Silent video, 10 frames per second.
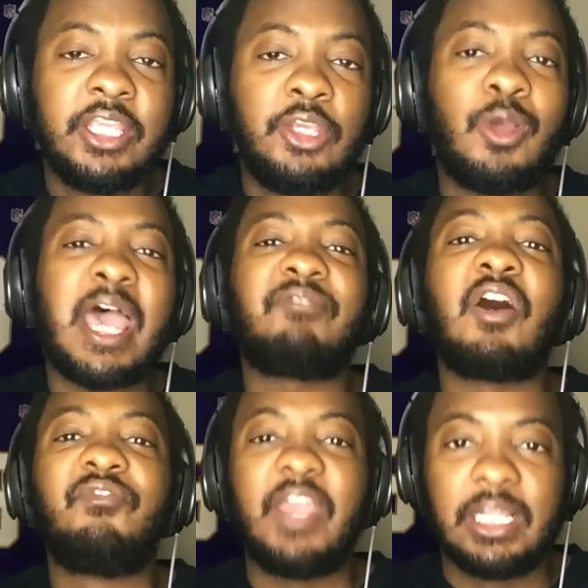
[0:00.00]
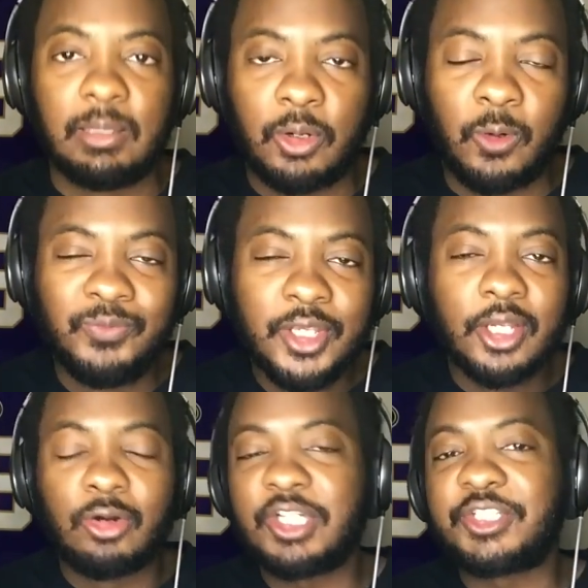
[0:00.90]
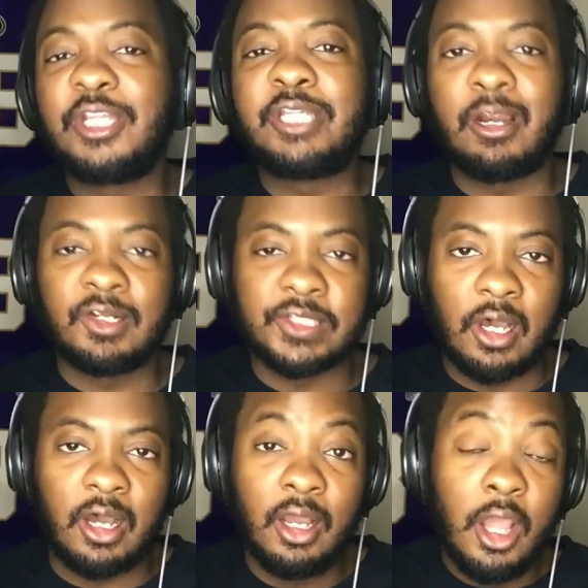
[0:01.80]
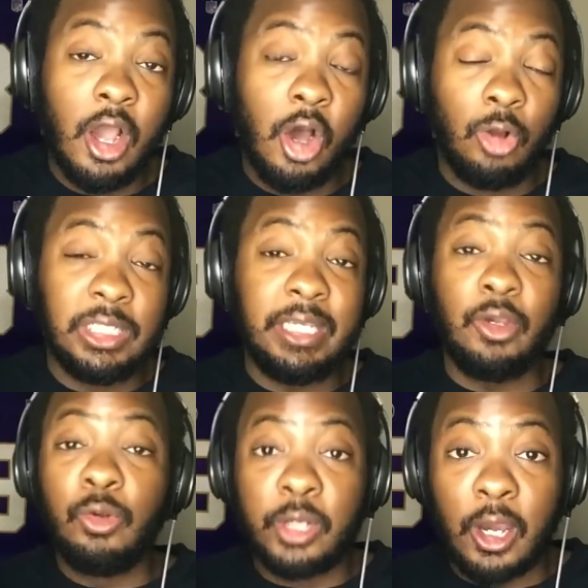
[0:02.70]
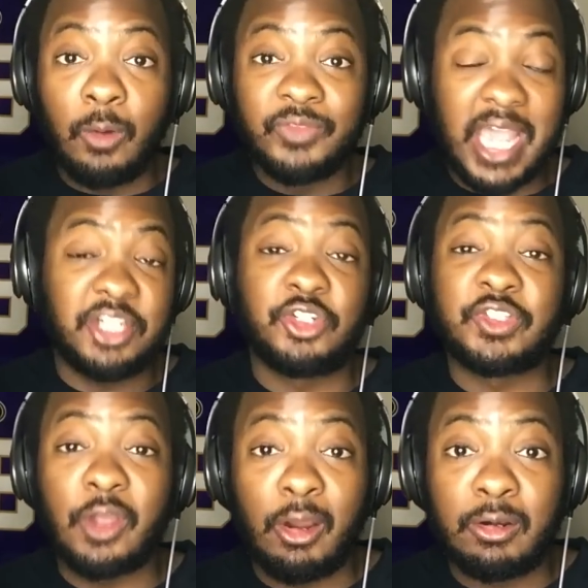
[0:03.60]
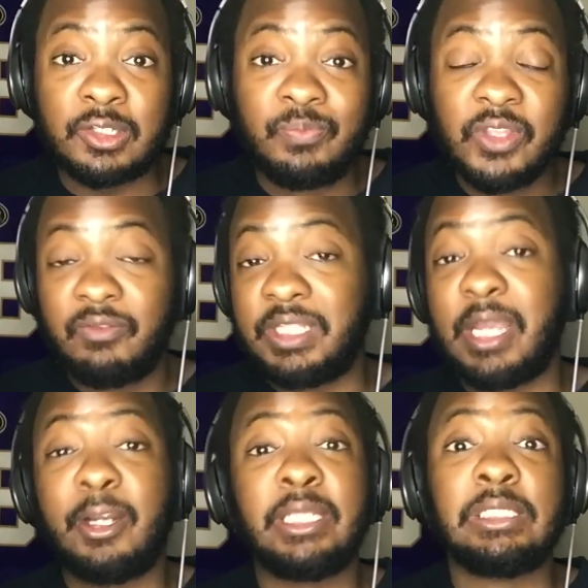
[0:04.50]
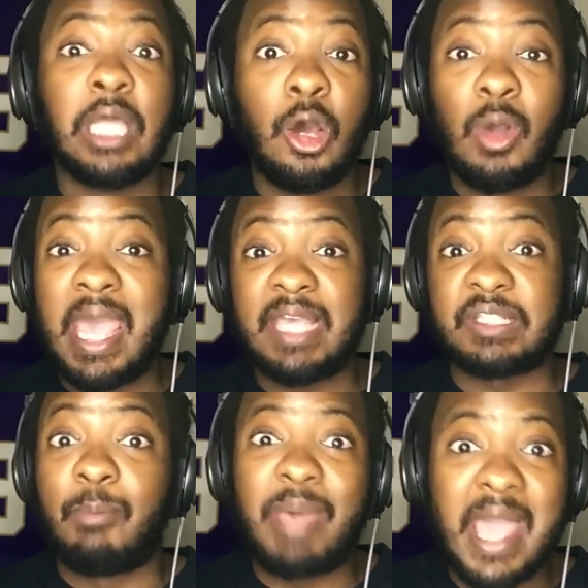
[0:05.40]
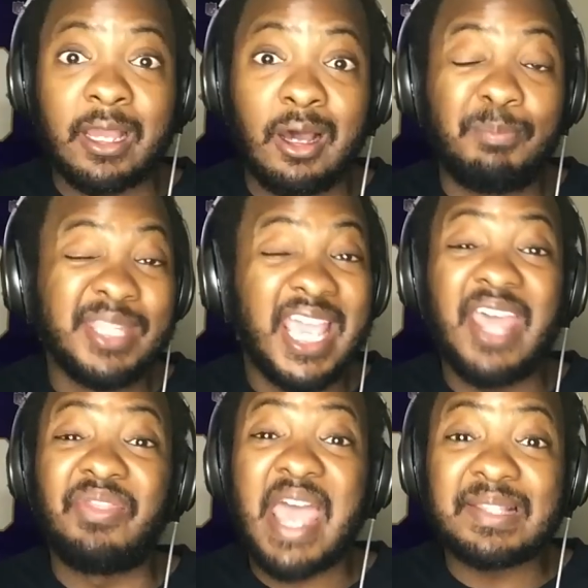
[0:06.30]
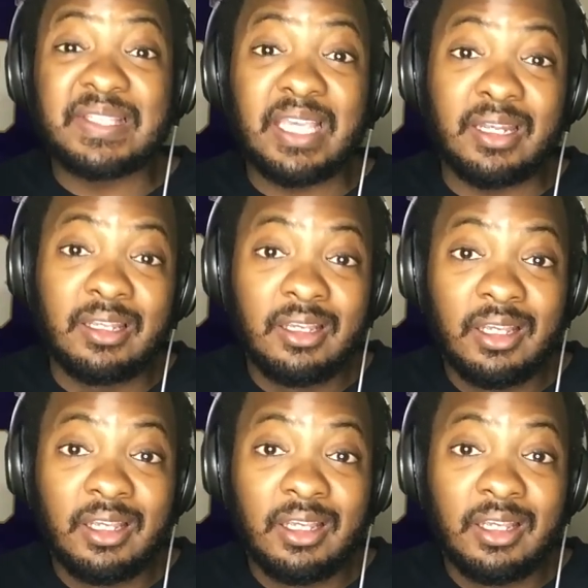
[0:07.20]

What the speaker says: You have available Christian Darrisaw, Oli Udo as your starters, Vidarian Lowe as a backup, and that's it.